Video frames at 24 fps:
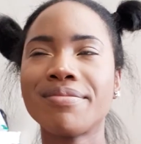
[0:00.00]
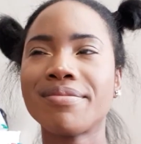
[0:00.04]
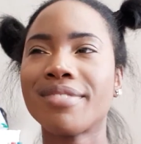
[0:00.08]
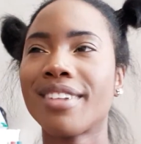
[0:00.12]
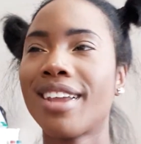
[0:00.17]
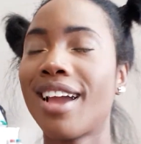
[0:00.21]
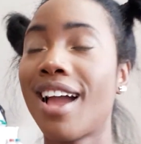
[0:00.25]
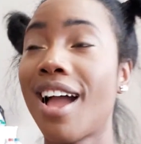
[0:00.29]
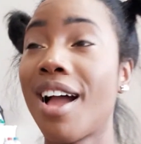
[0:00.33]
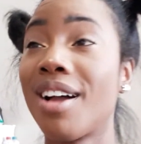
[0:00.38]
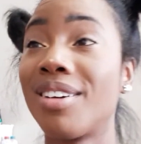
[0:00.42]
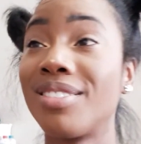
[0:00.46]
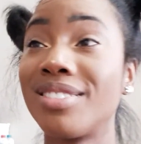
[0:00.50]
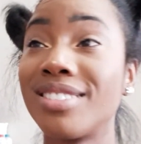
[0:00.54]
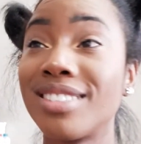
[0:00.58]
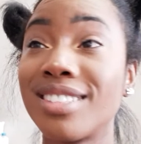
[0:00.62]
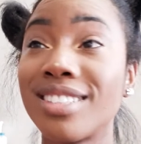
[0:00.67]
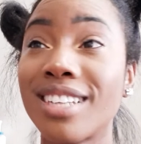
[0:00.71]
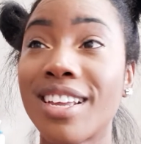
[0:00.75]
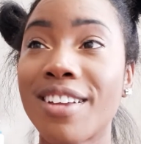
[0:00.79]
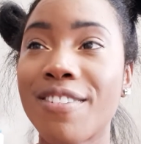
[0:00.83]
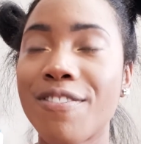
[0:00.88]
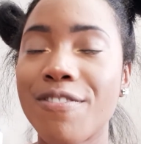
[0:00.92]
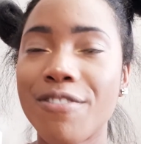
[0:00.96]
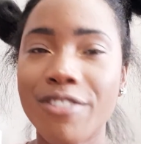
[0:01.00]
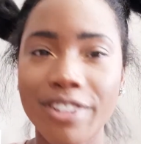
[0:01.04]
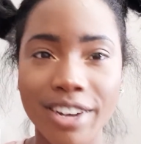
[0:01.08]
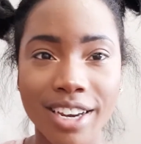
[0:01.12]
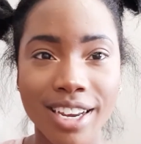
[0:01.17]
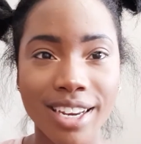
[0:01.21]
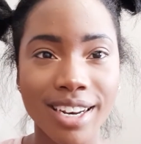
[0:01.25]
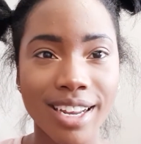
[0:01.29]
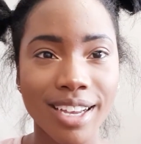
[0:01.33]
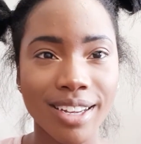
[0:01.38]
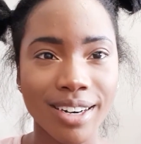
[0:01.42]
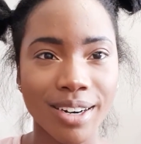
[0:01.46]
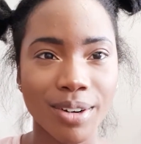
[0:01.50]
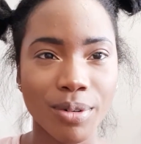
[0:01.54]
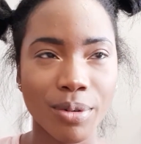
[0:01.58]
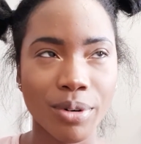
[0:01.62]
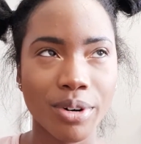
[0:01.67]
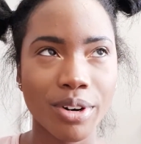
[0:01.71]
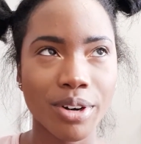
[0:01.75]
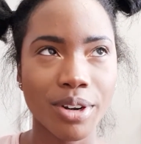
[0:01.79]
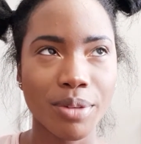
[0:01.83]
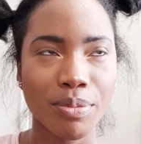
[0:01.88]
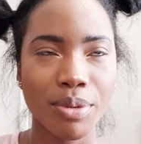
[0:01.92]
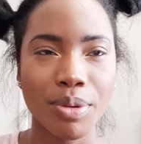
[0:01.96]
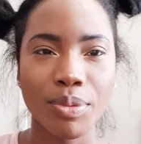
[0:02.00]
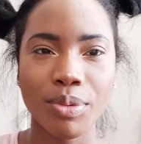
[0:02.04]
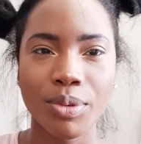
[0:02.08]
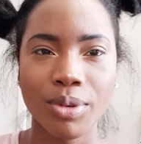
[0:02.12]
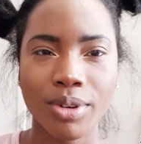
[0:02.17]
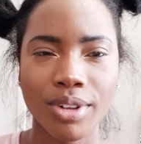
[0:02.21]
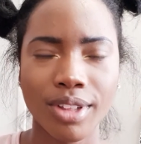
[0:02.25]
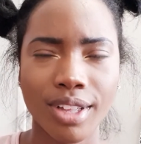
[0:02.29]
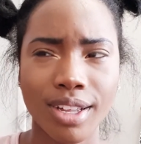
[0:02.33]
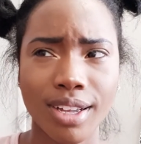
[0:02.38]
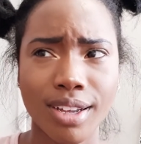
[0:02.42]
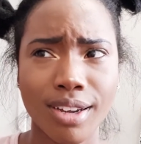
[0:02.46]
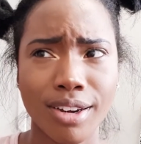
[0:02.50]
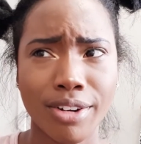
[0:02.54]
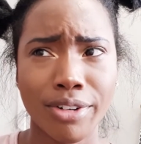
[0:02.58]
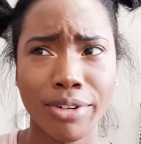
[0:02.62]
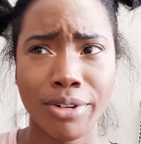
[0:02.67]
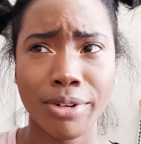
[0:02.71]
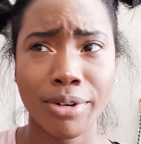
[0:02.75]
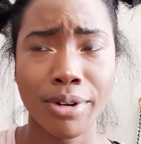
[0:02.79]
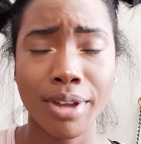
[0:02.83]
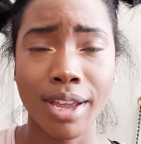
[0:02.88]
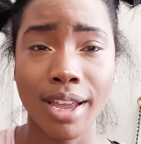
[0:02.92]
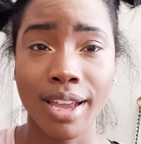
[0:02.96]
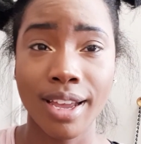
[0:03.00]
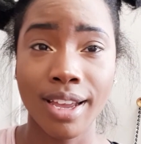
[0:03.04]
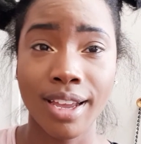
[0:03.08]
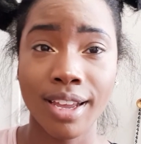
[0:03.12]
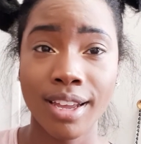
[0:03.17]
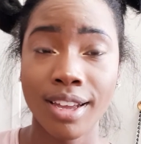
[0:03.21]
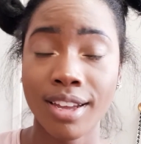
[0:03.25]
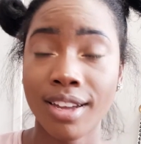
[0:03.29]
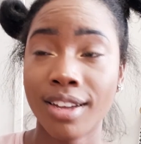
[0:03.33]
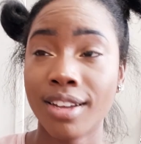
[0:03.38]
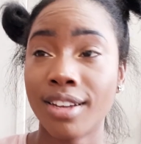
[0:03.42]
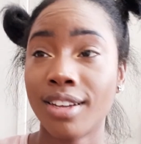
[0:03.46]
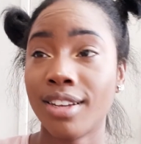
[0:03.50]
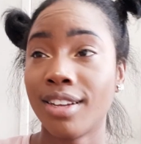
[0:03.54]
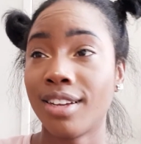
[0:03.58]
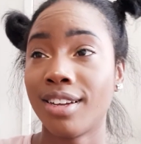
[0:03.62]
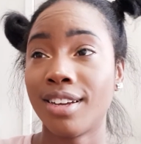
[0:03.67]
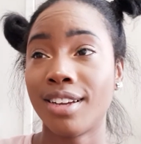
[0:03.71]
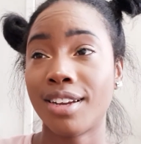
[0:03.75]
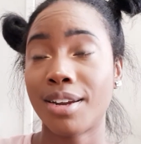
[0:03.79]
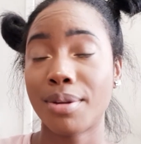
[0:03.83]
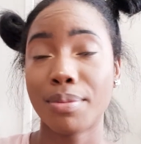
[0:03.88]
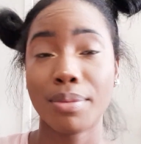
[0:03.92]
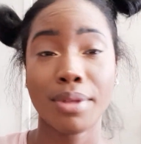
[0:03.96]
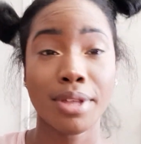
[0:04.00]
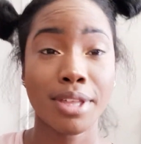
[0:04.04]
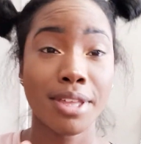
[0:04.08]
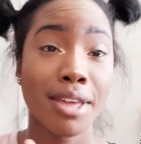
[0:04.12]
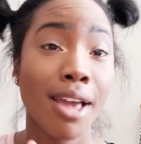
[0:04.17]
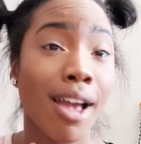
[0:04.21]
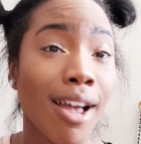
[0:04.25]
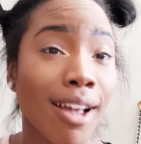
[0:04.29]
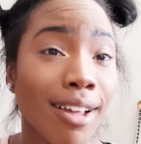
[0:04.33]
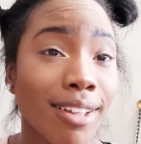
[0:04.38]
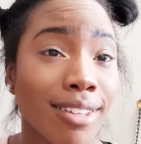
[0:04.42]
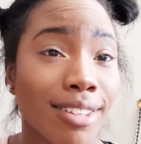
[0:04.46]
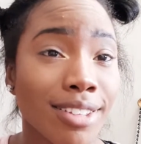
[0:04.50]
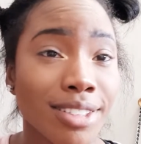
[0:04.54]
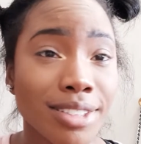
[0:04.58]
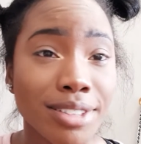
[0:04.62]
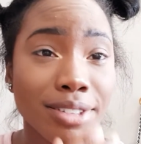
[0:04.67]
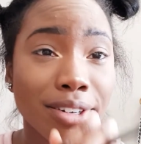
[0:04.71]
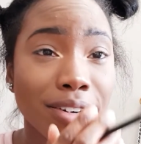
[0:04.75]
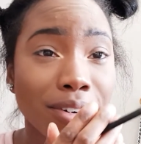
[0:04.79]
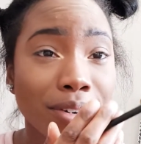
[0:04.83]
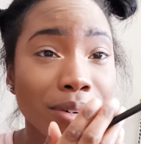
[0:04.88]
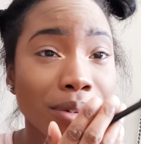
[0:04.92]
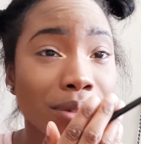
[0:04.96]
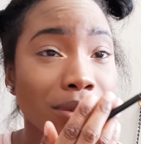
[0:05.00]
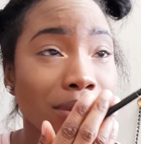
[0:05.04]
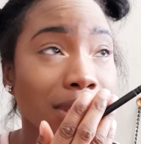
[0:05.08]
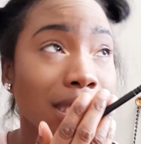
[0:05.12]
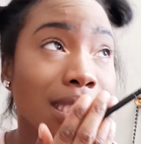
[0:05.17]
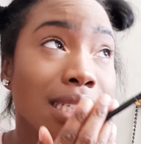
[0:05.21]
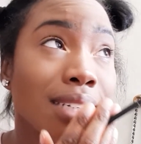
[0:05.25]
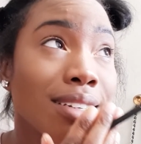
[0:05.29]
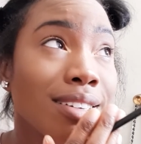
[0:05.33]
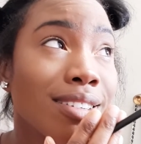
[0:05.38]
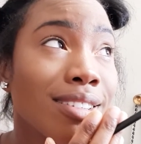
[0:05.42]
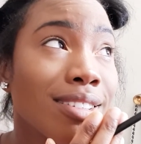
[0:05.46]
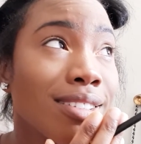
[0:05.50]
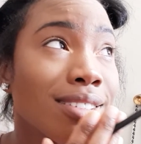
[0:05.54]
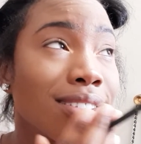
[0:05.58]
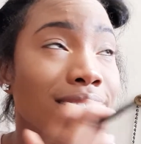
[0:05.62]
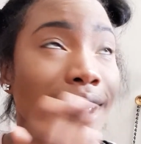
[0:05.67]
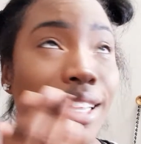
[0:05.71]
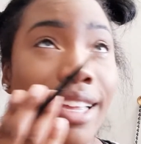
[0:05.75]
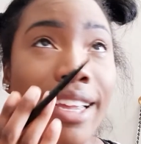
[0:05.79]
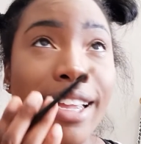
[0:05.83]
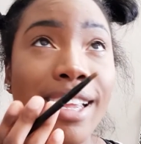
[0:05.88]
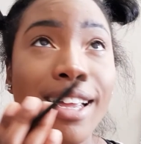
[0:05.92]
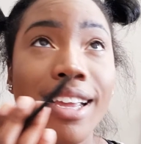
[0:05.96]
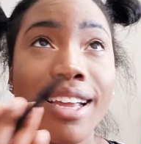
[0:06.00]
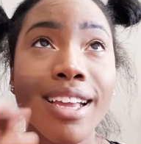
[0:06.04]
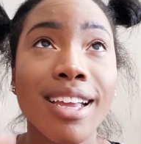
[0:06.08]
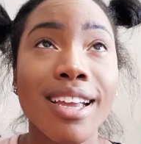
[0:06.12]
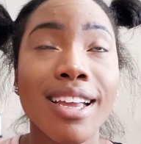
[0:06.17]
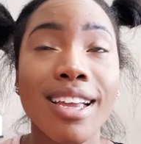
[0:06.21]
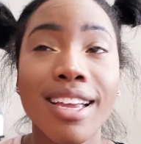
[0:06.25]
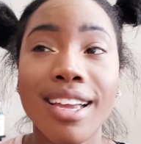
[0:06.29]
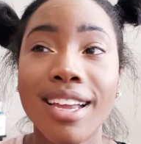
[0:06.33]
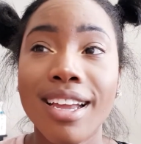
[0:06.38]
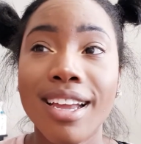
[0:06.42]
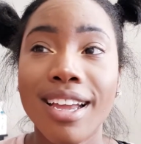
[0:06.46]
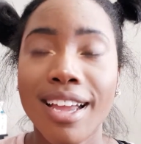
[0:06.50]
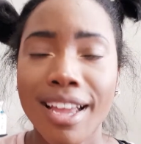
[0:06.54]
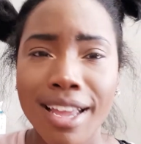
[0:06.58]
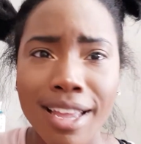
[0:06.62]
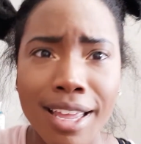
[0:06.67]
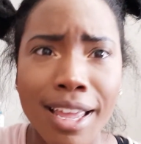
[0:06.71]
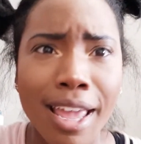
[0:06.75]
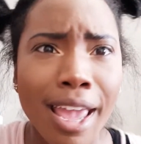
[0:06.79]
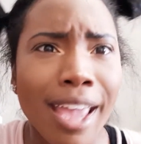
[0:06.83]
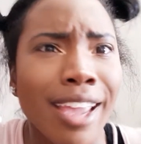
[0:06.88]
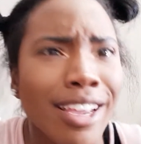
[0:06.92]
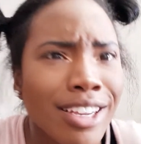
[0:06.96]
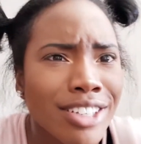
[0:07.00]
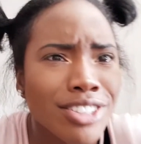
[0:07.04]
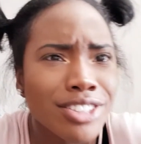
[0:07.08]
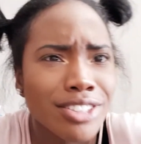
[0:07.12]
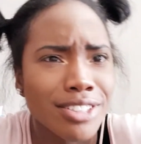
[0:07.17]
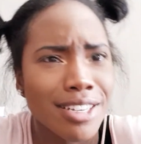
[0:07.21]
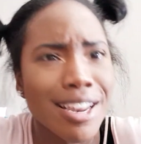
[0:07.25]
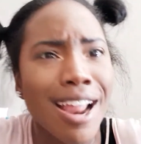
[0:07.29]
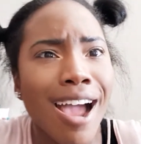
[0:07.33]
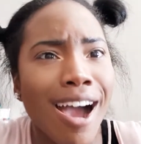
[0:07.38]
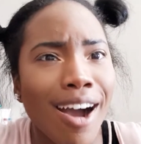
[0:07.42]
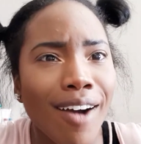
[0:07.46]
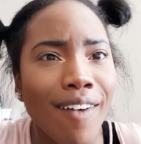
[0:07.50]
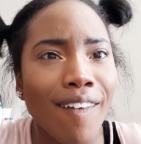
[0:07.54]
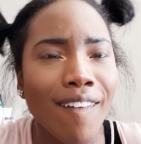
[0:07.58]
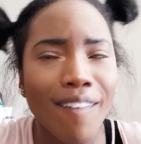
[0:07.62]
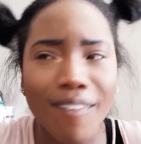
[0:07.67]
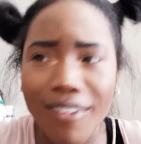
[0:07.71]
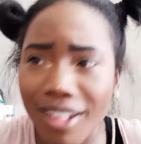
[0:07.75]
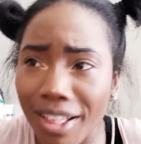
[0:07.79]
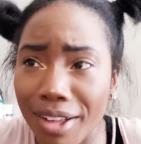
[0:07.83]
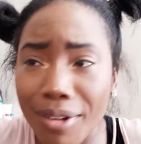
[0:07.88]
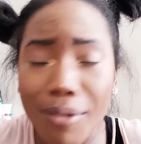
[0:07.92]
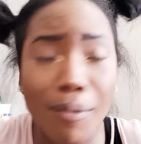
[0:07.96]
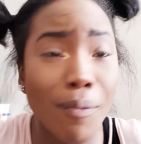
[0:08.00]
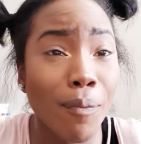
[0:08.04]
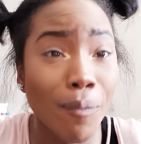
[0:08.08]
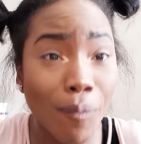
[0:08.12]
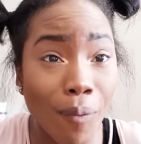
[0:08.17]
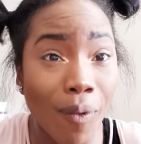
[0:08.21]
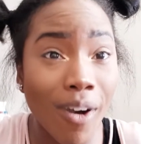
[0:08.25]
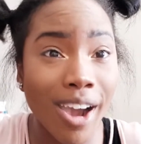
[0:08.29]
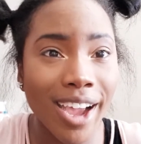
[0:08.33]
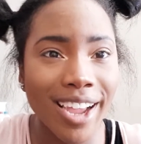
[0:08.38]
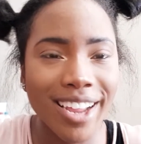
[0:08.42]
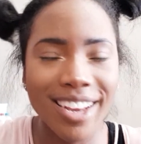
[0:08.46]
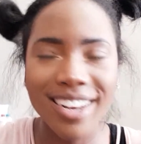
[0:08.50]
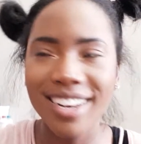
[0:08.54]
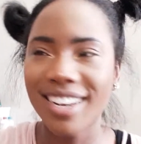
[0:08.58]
I was like freaking out at work. People were like, are you okay? I'm like, yeah, this girl who is single is like engaged now. Like, what?